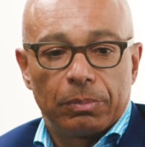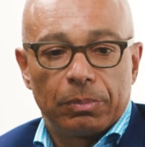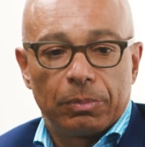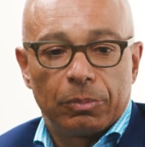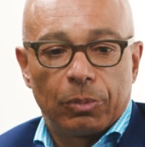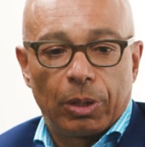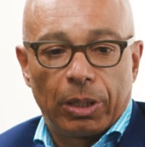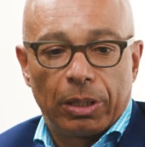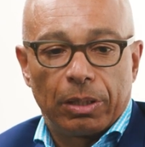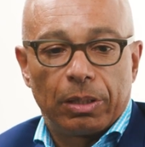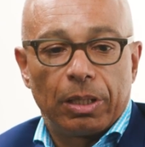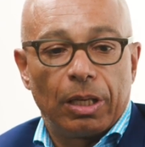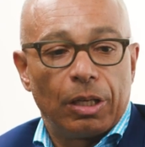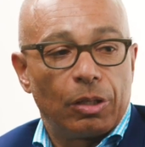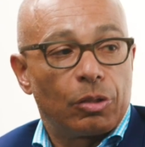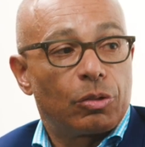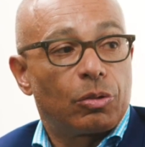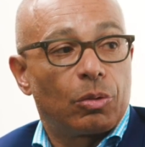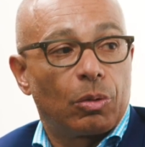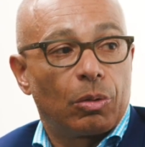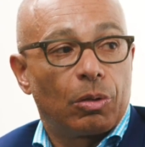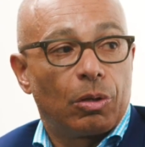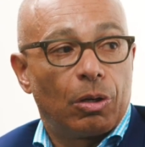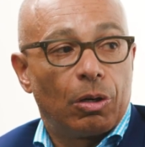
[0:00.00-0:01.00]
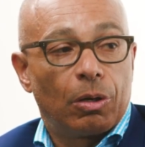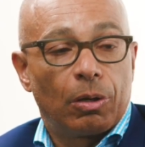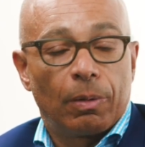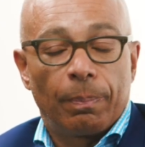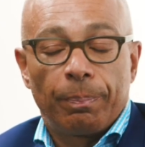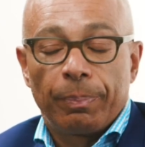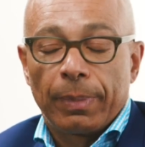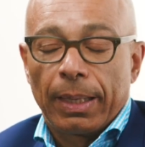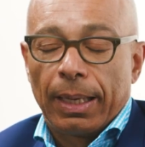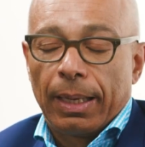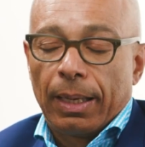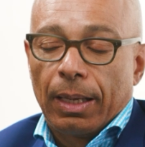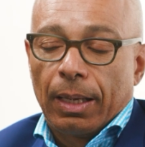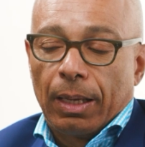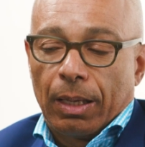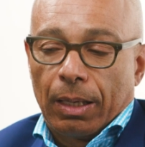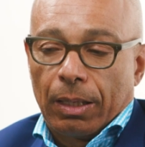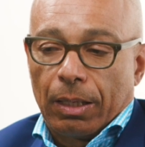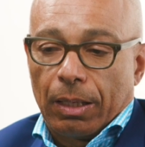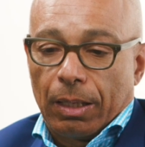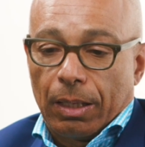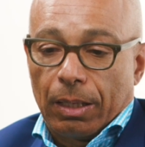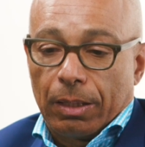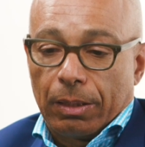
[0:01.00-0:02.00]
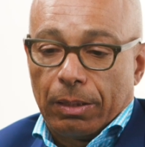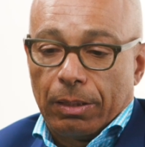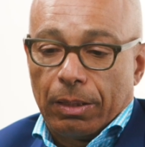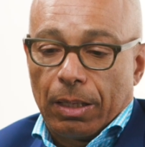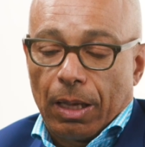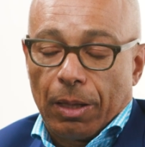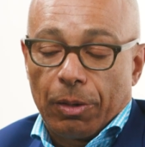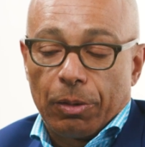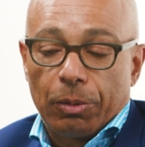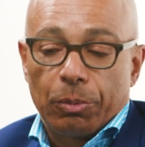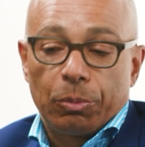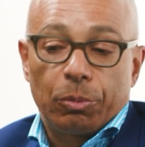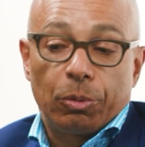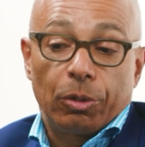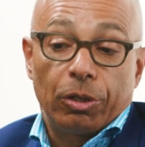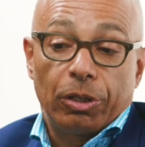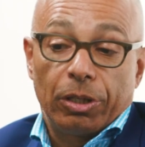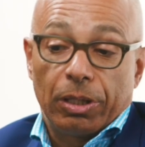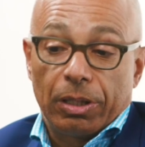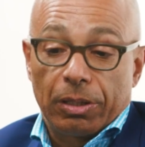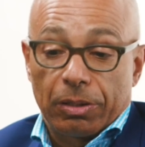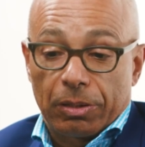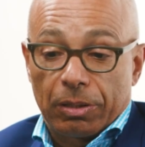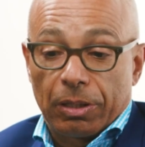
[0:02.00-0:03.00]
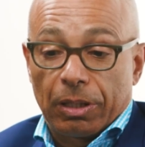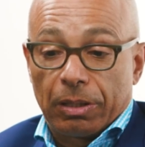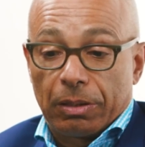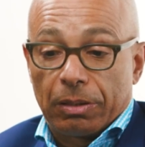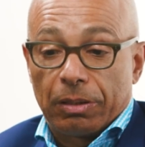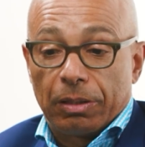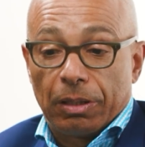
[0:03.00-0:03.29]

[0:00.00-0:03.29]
why it takes so long. The other worry is that